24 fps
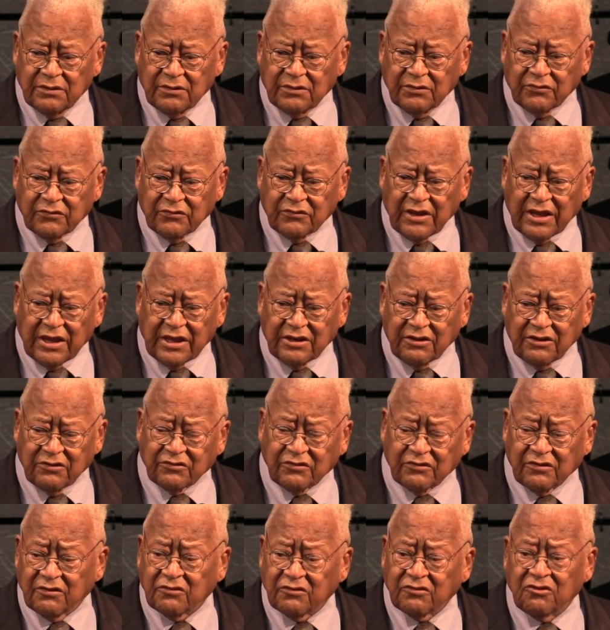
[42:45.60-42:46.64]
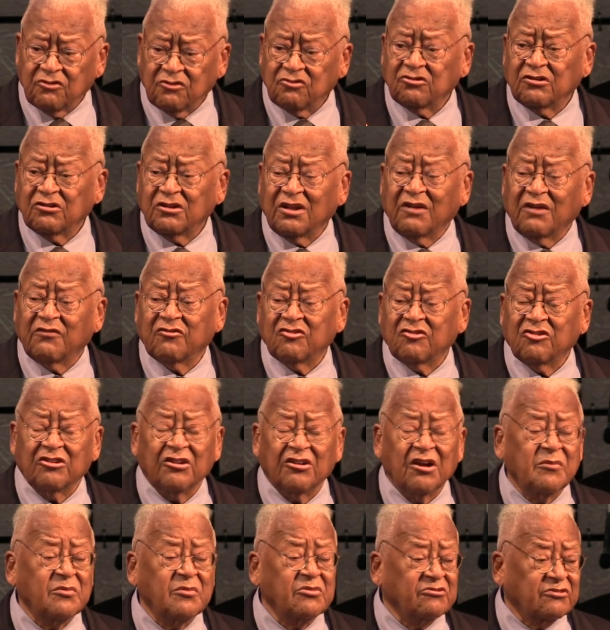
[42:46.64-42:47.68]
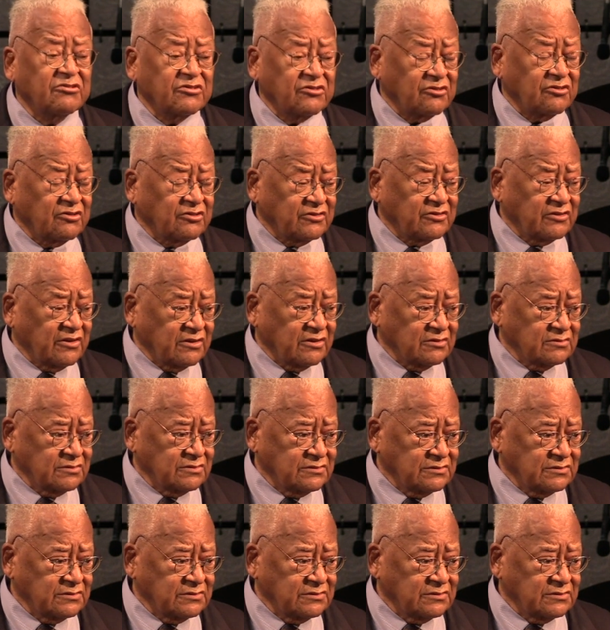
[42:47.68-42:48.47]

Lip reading: The second is this: you shall love your neighbor as yourself.